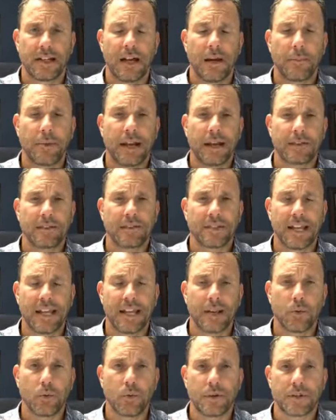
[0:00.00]
Now, I'm not
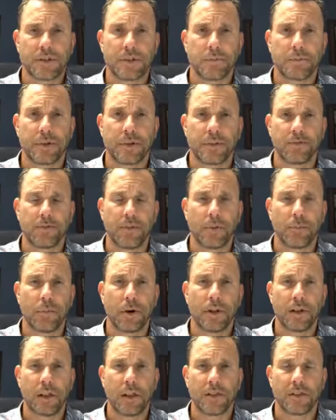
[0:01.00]
saying worship and
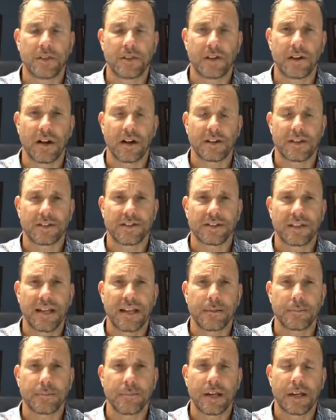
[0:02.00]
football are the
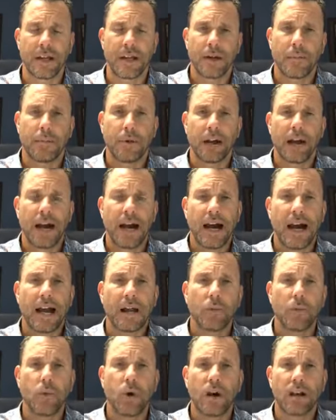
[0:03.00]
same, but
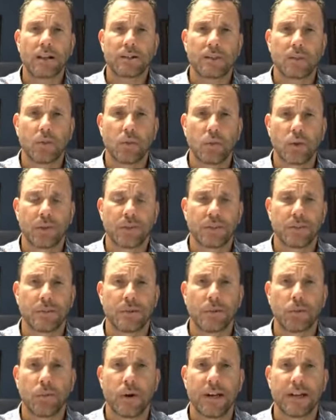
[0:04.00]
I want to
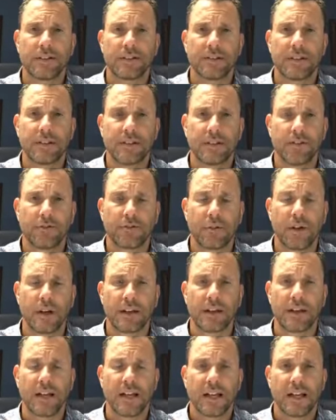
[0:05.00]
worship. It's why I sit in the
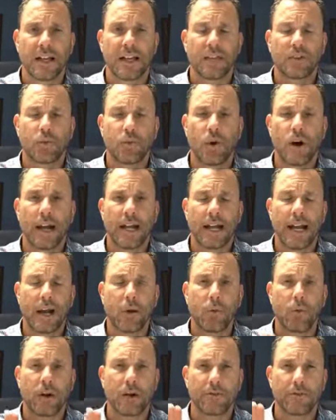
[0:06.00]
front. It's why
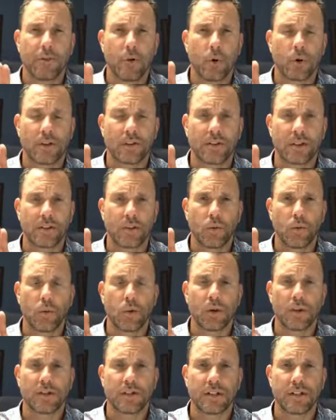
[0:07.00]
I want to focus on the
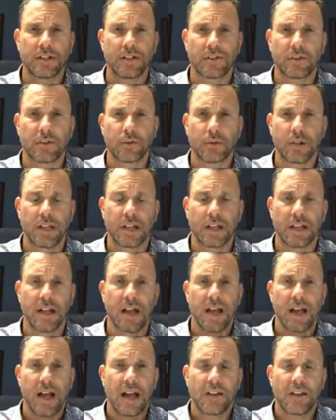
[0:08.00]
words on the screen.